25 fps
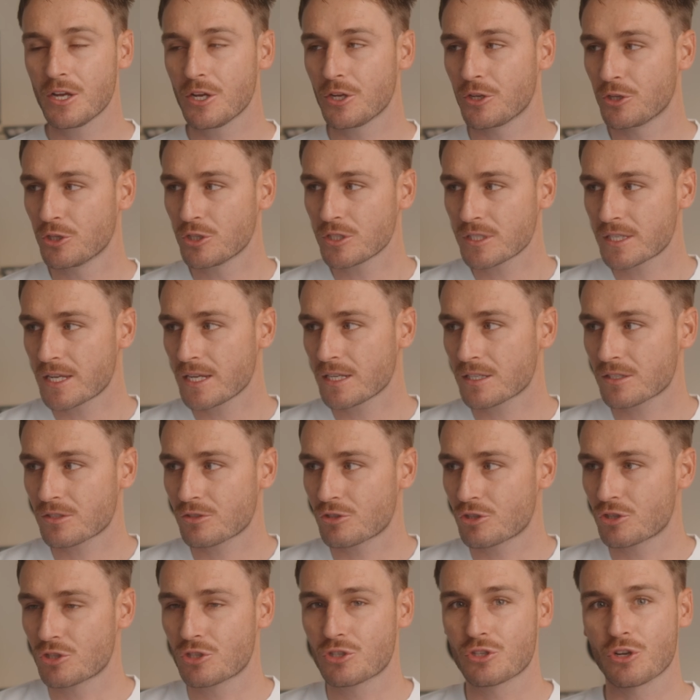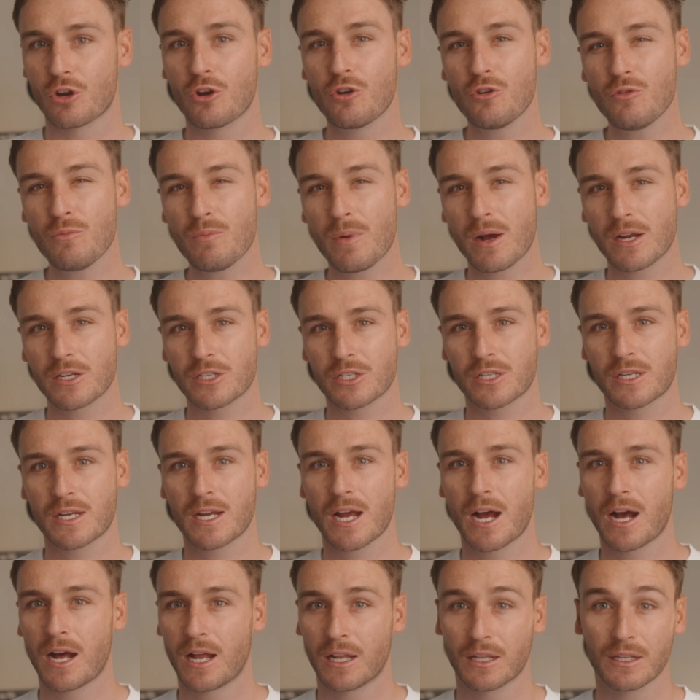You just get so much
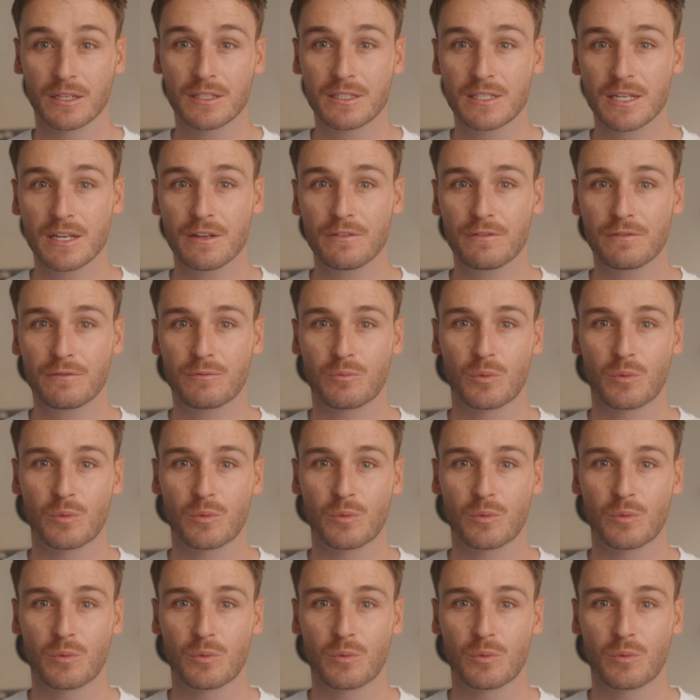color depth,